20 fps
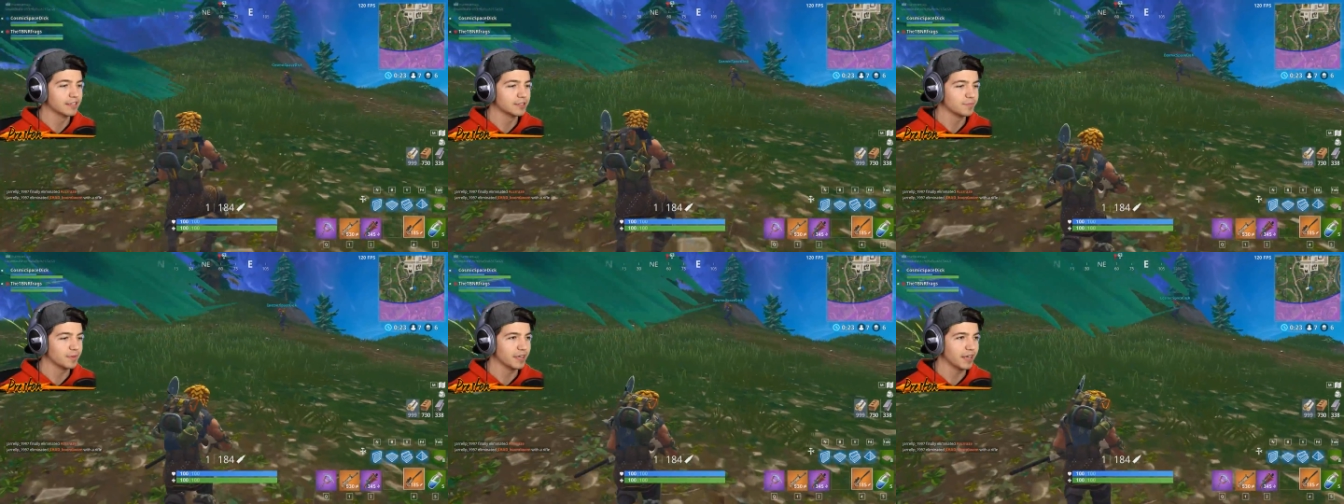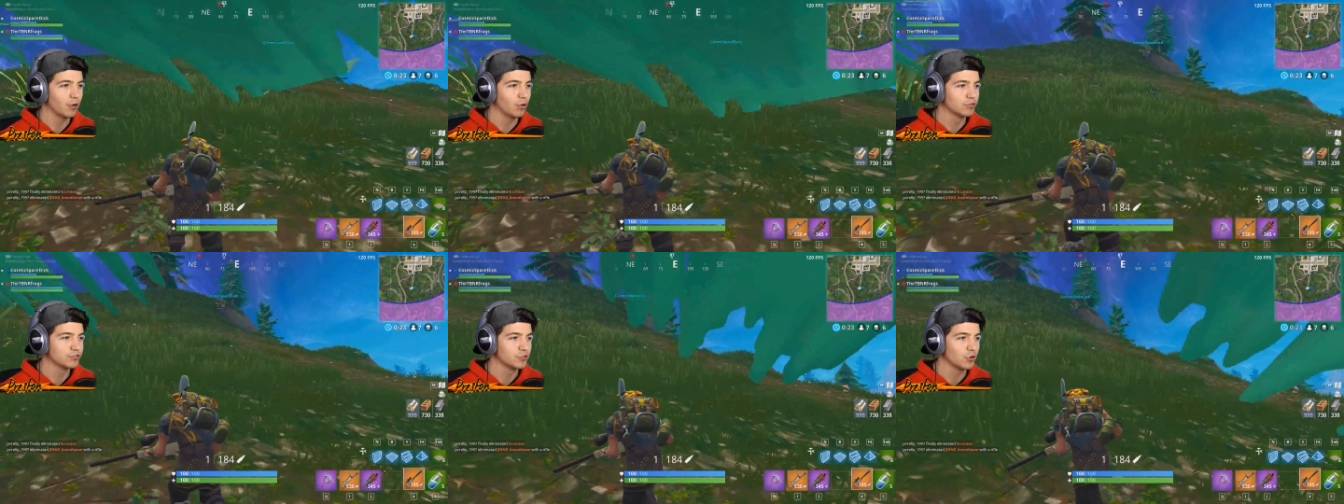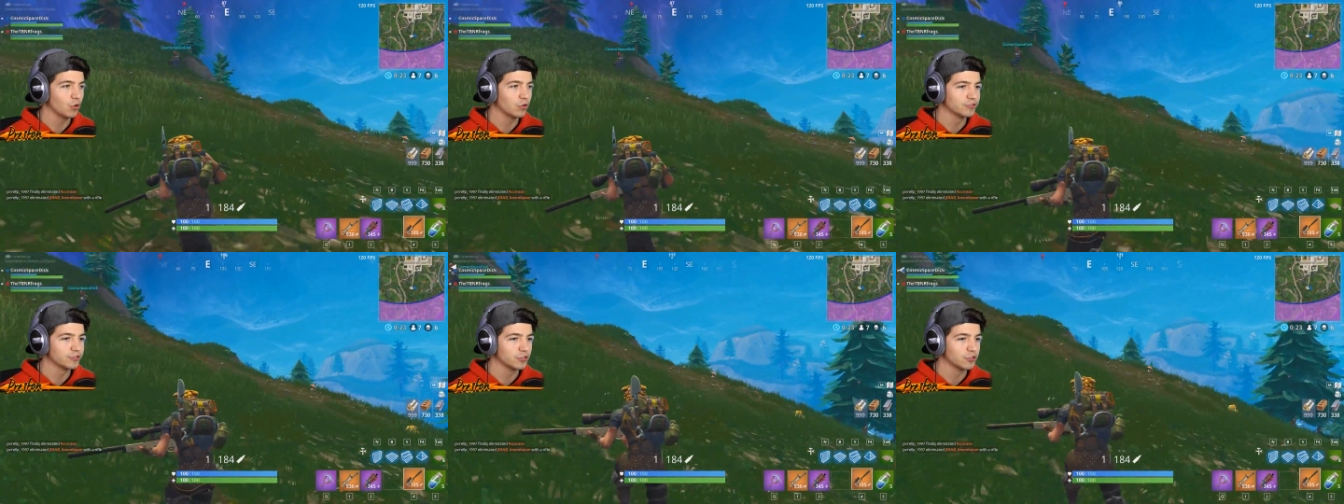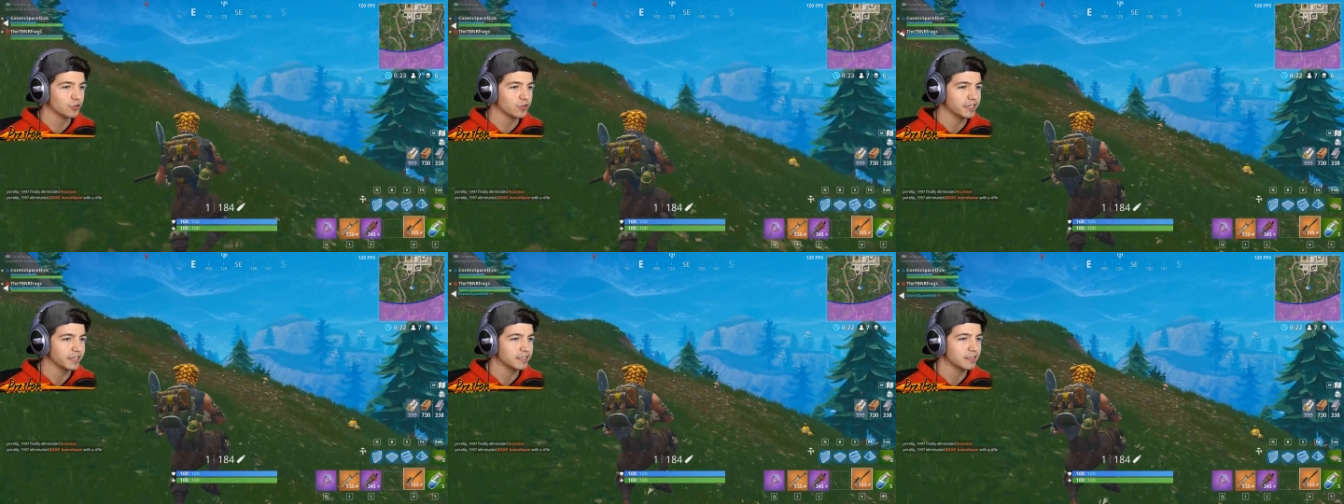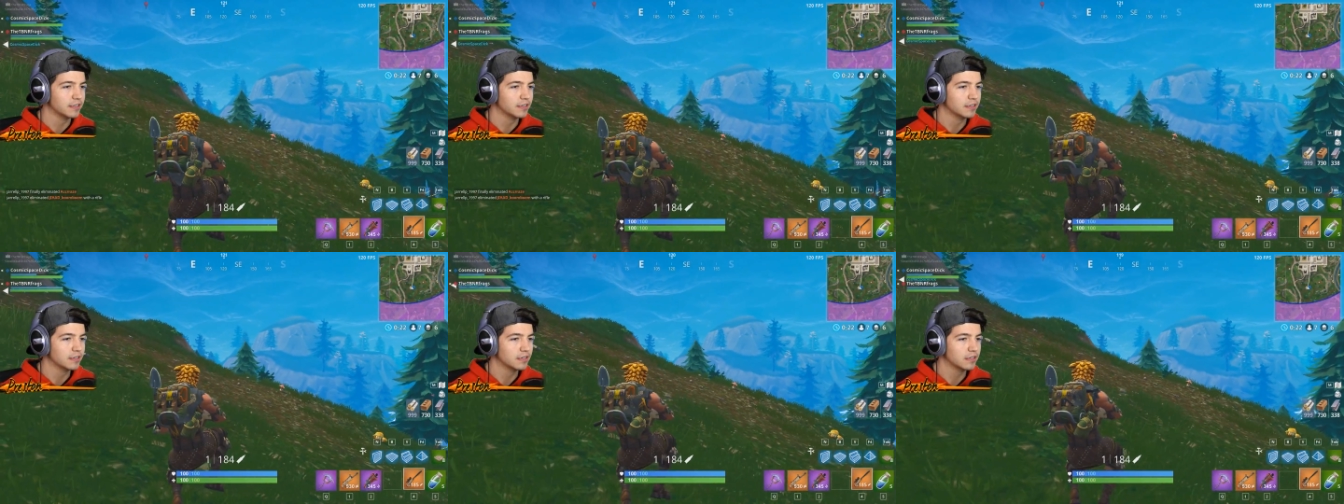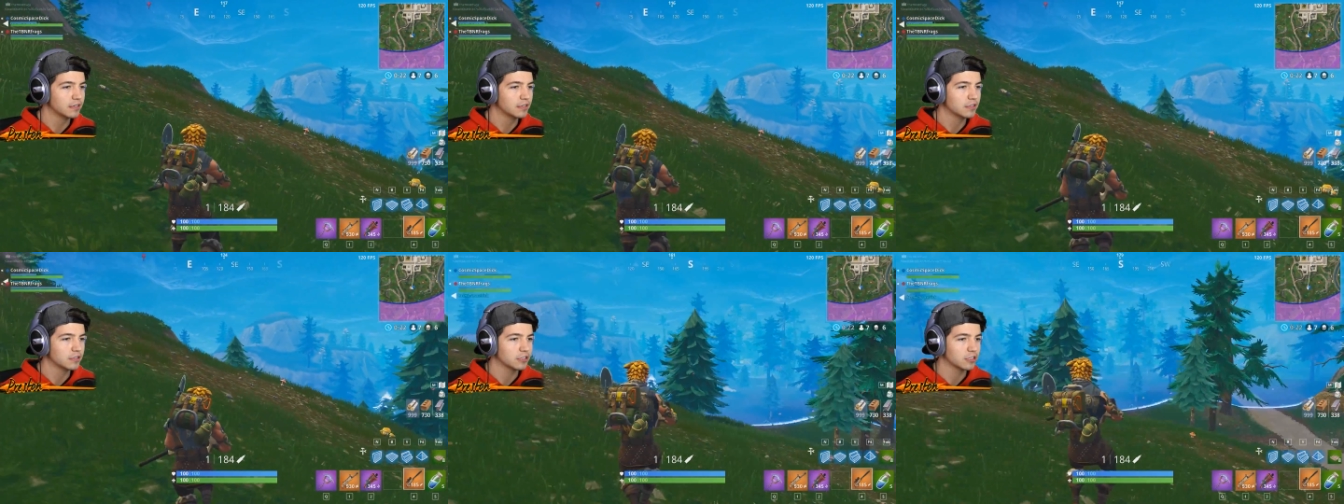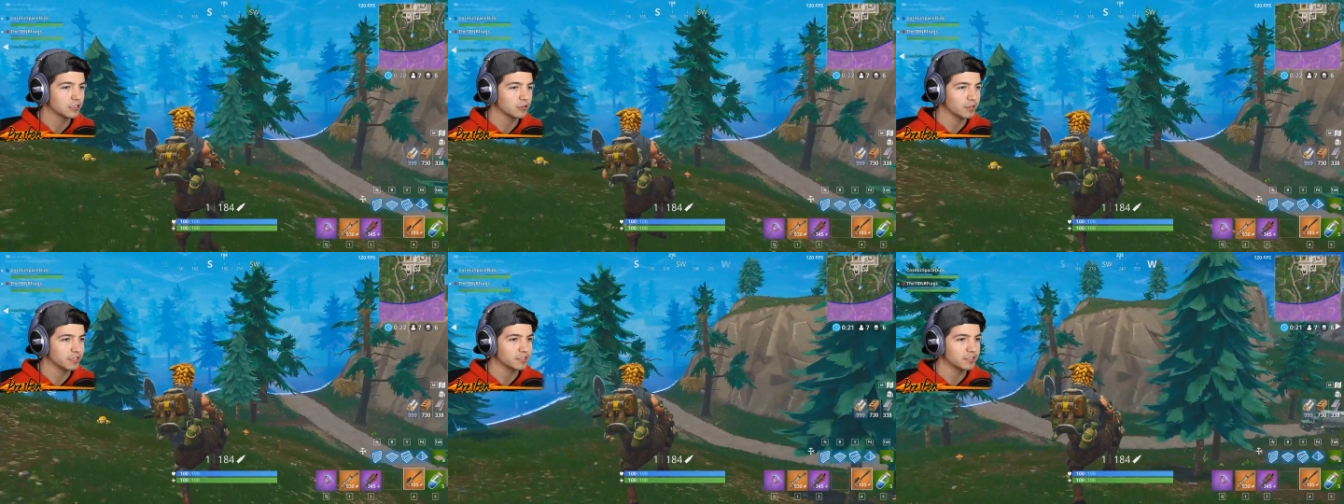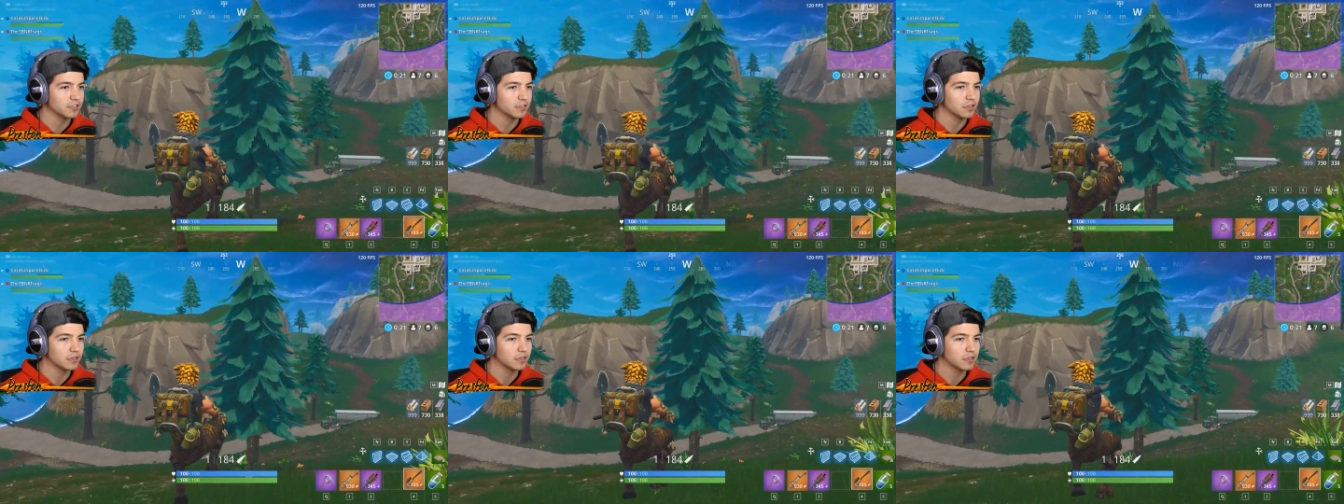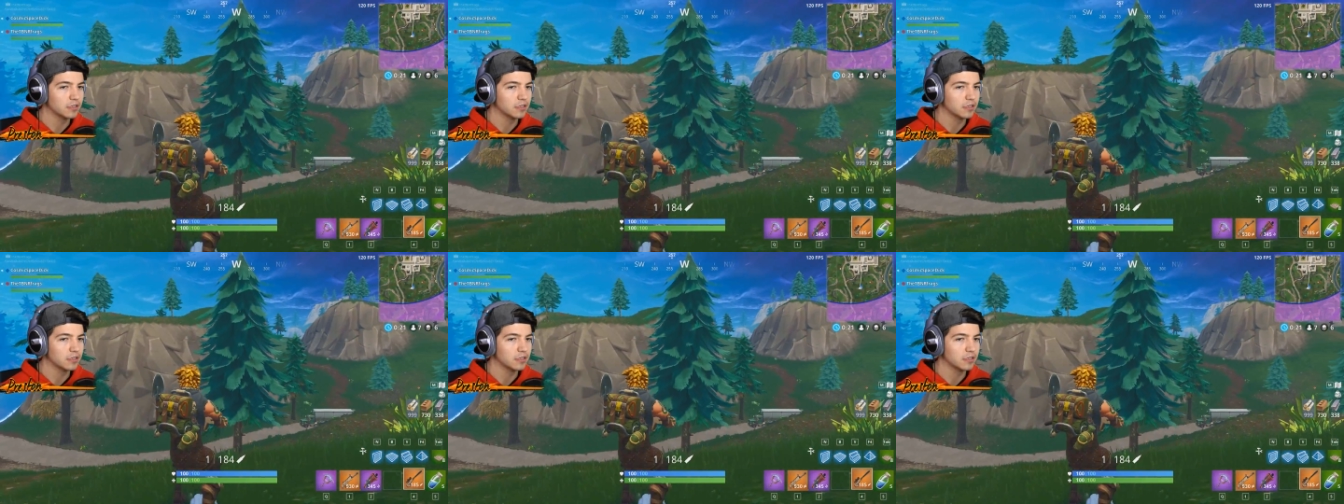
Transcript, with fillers: Let's play Ultra Ultra Greed. Greedster.